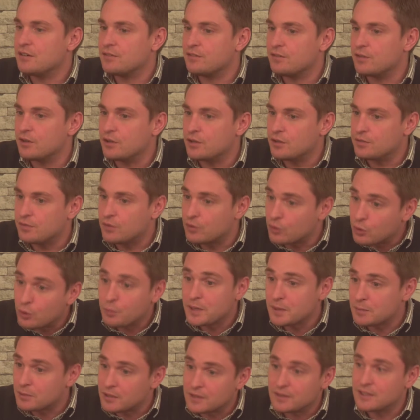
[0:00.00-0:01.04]
for all
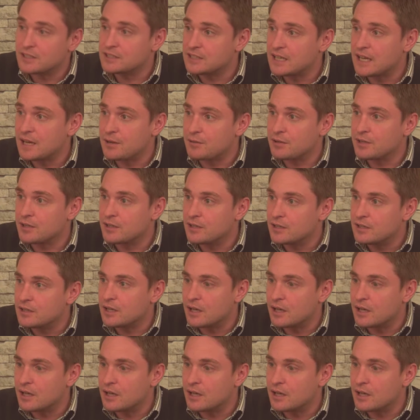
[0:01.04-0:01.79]
people in this area